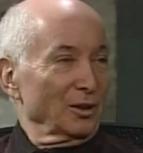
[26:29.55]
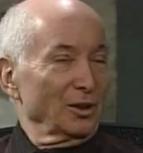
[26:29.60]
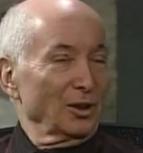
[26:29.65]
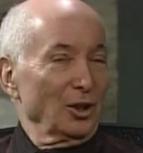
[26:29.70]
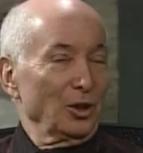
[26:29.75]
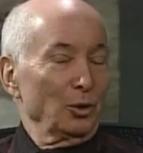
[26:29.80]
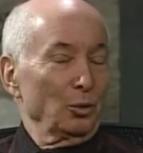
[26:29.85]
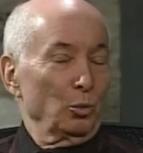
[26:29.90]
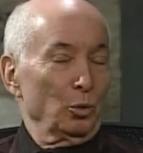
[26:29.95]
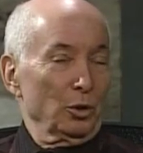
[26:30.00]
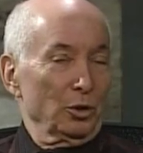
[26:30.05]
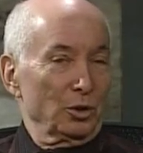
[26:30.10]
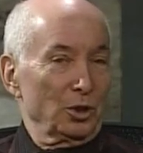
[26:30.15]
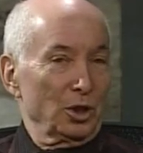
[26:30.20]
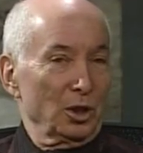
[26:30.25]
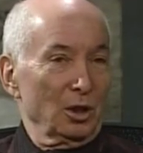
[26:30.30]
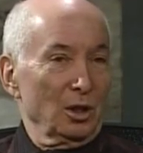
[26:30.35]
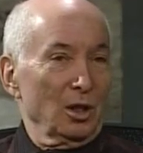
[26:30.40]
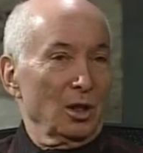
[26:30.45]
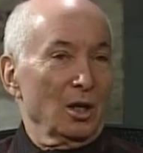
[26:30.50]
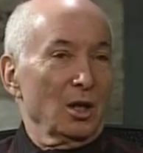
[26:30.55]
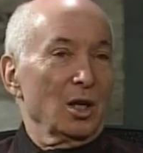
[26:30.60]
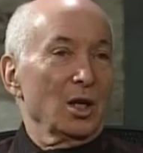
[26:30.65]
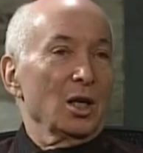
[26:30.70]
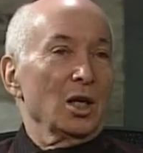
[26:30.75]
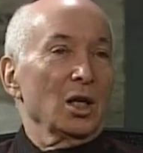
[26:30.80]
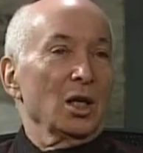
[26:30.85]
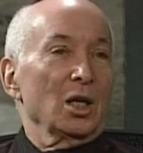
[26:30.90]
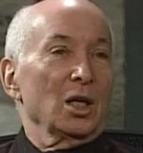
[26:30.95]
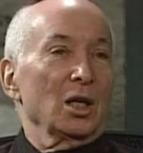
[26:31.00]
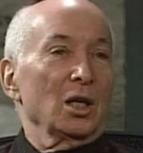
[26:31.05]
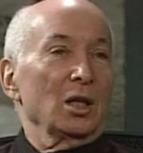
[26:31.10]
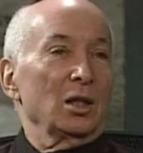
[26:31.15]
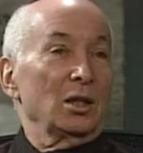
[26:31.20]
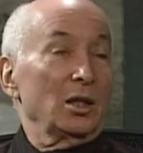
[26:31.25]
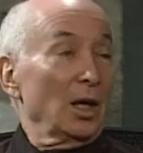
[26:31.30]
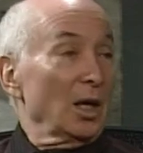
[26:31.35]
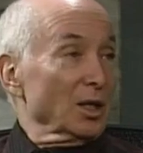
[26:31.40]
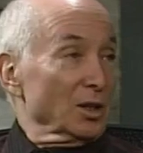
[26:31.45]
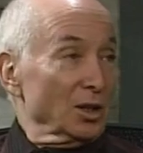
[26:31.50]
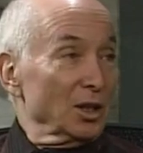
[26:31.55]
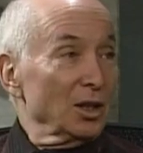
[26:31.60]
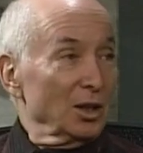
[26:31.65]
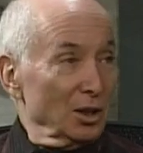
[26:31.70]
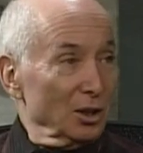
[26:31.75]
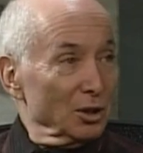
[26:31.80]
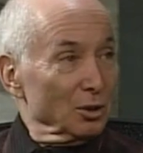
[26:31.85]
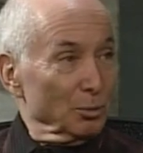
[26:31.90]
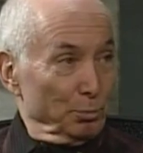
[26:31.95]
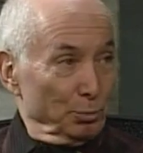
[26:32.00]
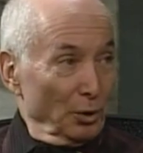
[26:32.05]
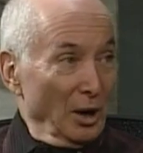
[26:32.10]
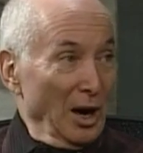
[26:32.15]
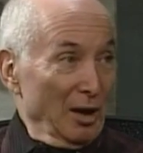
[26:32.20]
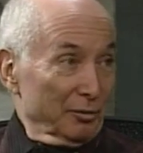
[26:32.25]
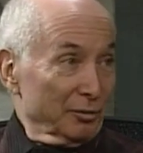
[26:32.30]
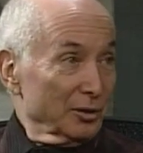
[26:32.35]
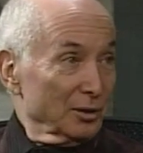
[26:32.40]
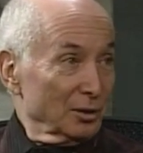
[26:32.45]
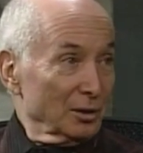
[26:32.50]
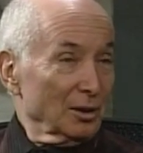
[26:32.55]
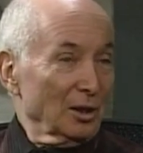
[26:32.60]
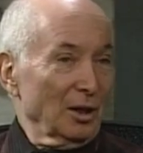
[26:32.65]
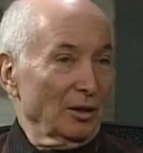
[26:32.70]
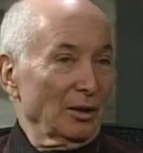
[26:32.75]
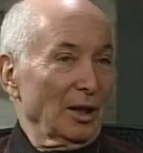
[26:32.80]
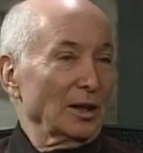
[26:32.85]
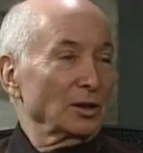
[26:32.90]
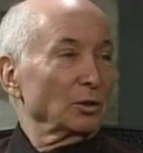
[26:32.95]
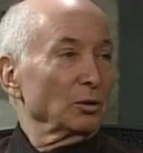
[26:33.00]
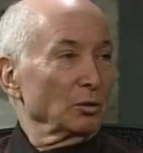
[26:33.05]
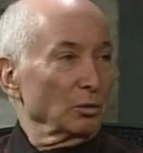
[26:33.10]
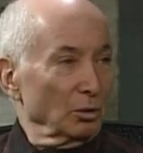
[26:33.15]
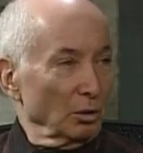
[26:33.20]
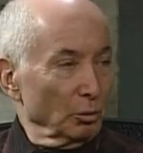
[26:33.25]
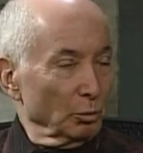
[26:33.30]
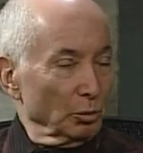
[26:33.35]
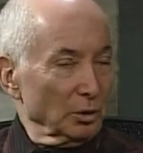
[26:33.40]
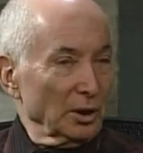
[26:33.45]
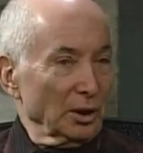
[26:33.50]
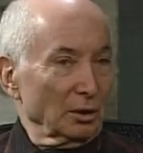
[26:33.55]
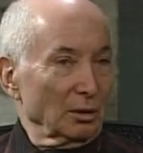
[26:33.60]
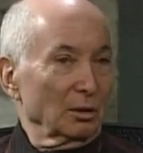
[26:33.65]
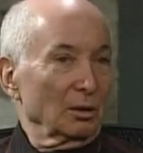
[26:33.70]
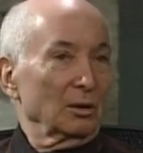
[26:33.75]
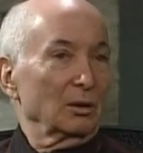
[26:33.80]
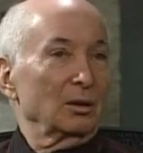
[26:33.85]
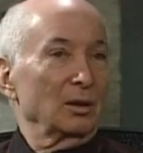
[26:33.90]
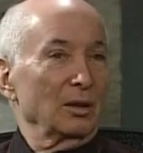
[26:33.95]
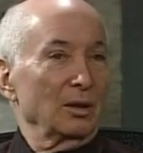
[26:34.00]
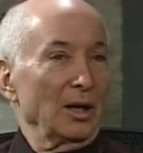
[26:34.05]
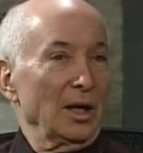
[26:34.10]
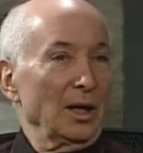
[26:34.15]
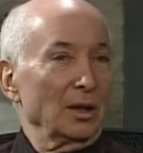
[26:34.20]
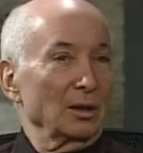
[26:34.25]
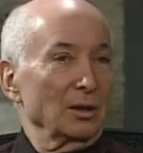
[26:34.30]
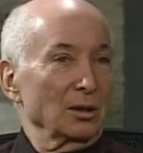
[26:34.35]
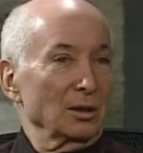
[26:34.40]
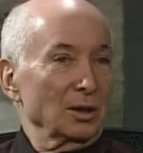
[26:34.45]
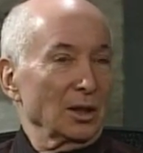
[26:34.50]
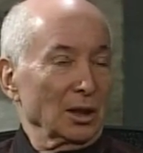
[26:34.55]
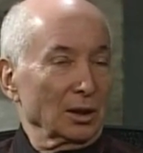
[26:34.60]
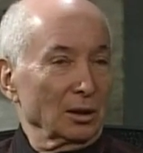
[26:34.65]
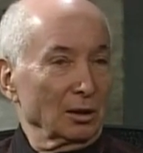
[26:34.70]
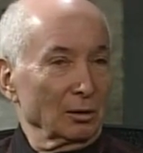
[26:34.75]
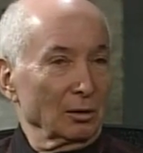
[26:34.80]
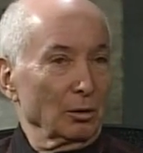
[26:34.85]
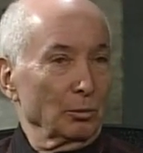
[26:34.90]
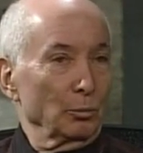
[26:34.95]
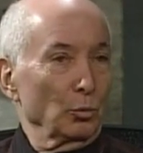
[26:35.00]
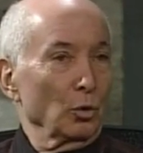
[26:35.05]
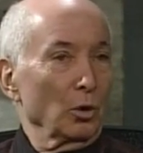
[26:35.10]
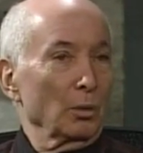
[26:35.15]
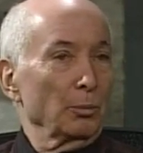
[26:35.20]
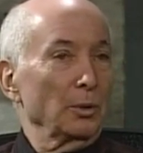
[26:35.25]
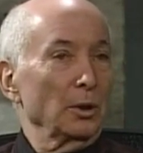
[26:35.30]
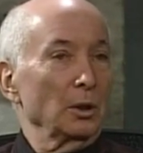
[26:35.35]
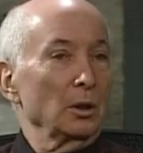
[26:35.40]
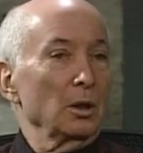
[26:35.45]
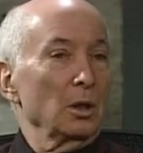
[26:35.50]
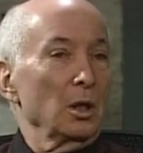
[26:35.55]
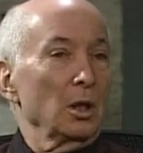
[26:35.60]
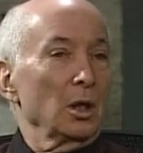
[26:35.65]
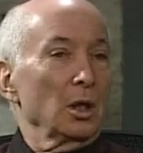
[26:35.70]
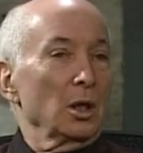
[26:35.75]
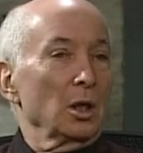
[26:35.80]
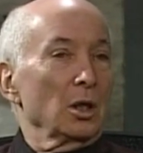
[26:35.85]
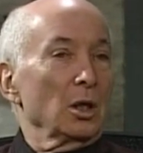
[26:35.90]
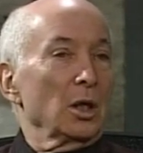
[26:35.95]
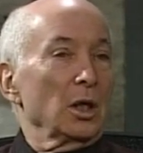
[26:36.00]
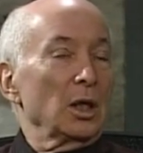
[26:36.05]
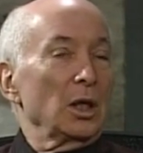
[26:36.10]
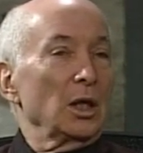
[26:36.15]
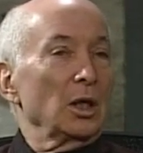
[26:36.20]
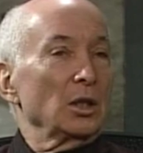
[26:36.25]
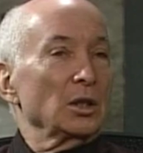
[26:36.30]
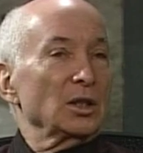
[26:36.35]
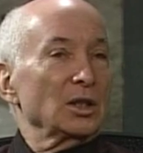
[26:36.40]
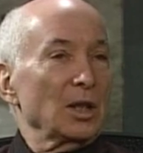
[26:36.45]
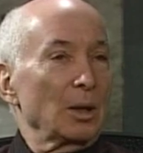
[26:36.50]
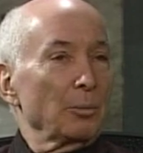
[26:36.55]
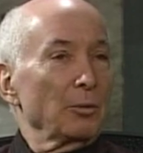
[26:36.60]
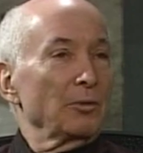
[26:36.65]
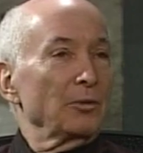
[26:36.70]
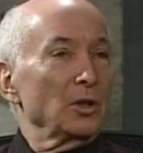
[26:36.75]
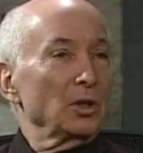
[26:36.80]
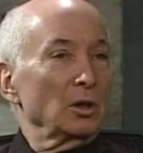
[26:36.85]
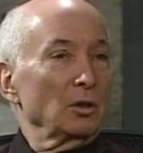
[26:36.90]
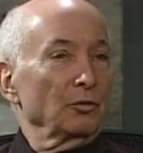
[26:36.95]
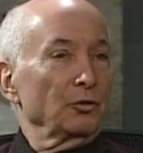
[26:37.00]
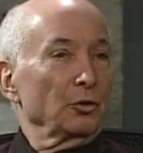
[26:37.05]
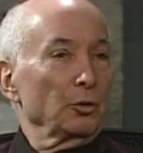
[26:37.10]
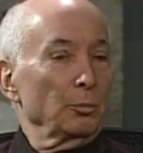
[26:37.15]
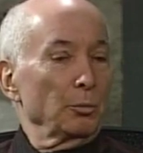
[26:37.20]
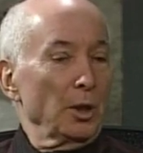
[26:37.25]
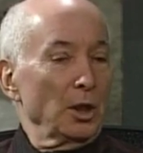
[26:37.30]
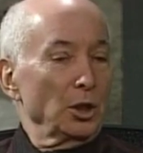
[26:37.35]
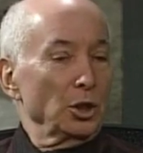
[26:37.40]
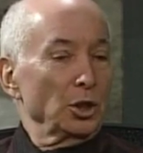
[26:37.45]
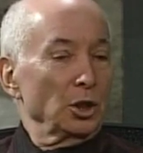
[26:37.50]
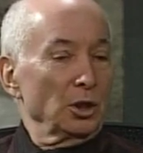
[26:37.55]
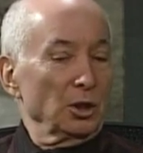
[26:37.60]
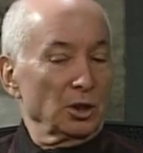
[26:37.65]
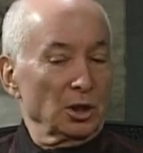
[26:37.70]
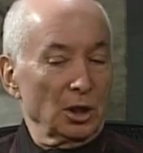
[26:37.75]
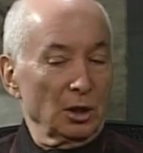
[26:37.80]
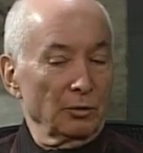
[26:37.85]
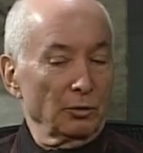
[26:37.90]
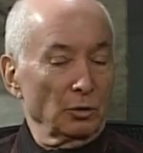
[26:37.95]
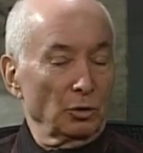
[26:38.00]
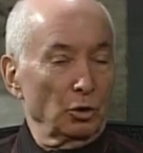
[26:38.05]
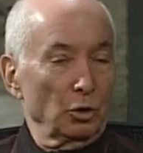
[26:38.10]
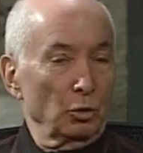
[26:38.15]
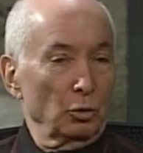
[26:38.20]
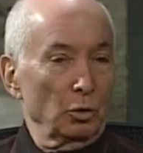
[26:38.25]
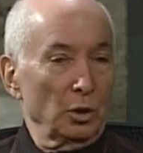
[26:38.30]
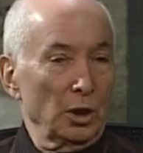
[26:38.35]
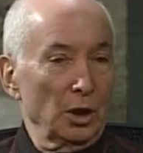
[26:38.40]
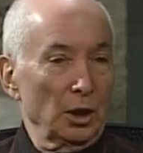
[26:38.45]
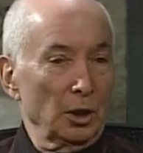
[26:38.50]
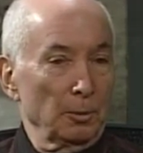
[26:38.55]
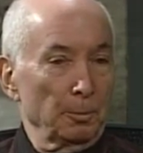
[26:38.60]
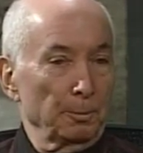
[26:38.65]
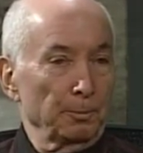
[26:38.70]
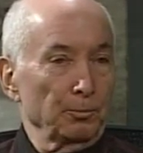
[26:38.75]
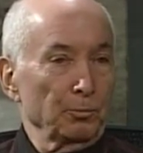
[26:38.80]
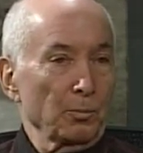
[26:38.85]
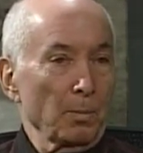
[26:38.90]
In other words, yes, he is a prophet, and that, we'll get to that in a second a little more, but some of this information is given to him